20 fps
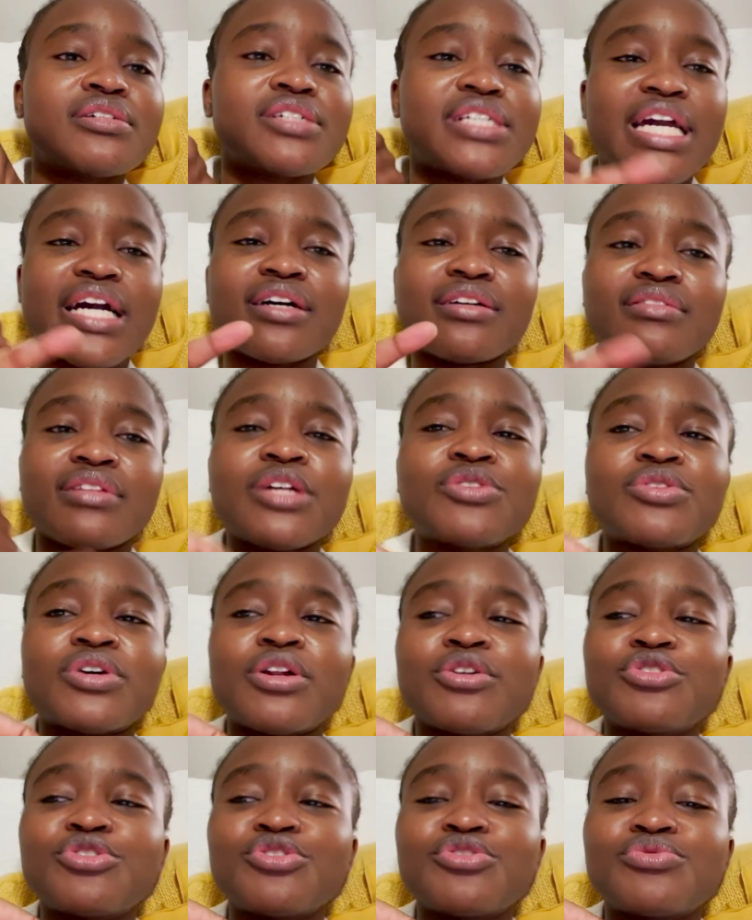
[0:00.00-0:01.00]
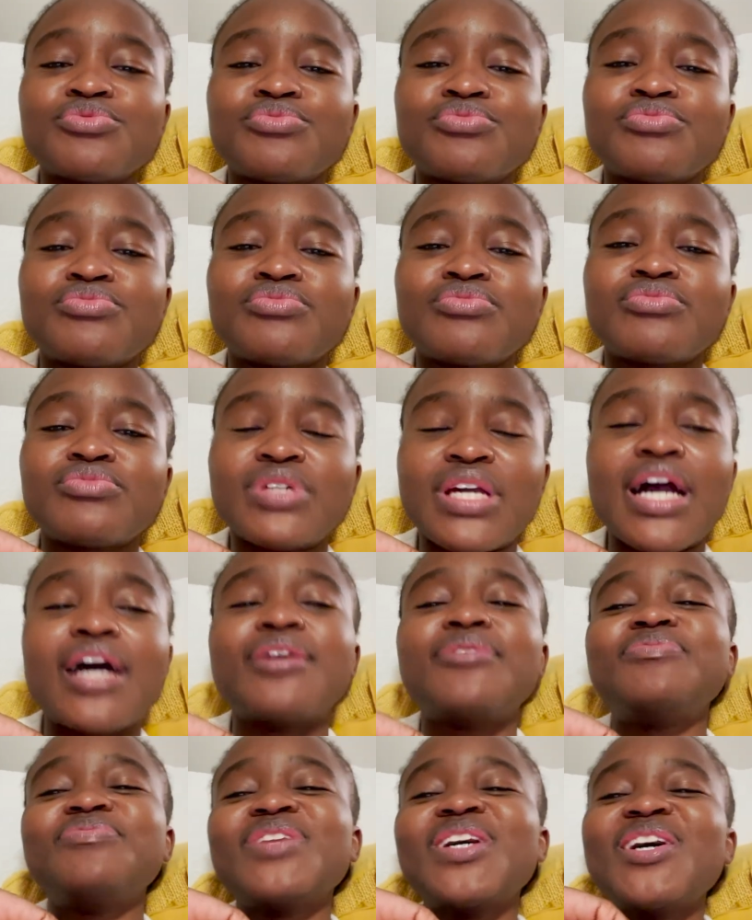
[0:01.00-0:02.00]
Yeah, that's what I'll do. Yeah,
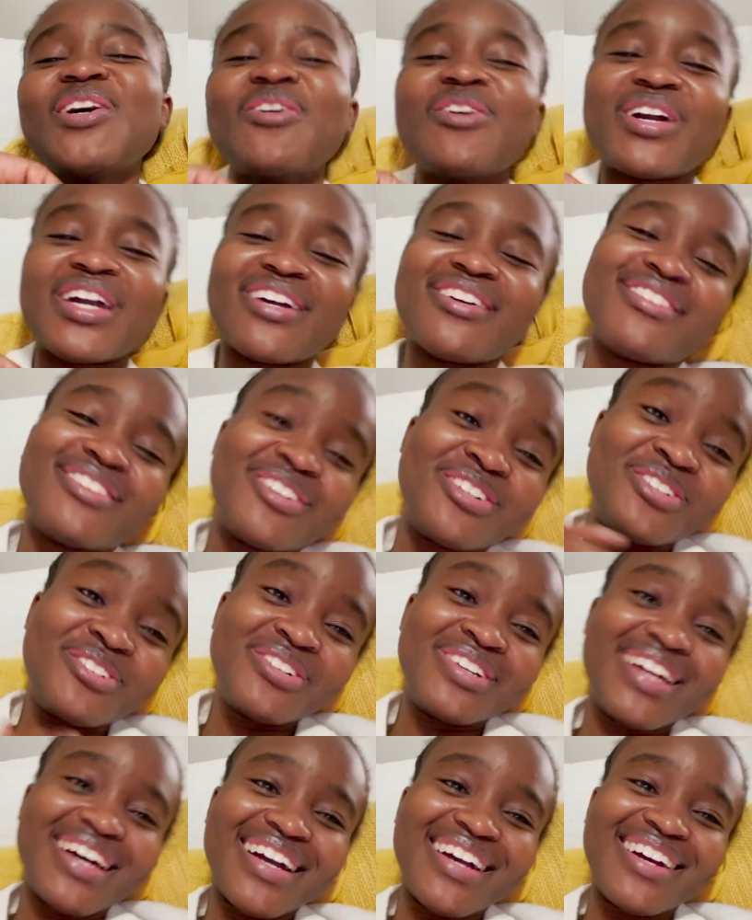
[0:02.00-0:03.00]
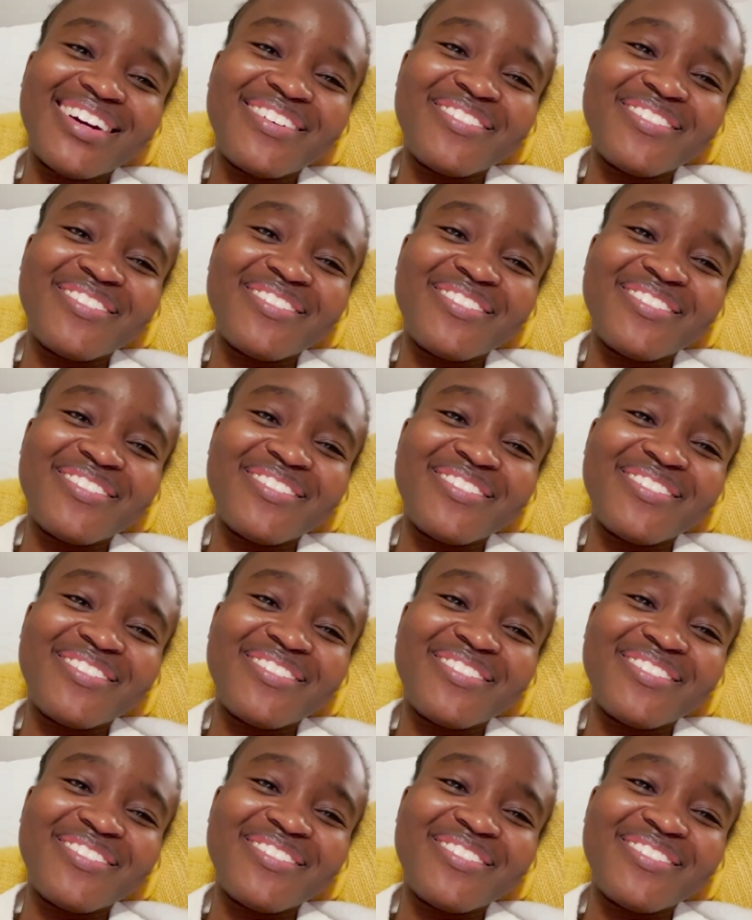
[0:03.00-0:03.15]
okay, good night.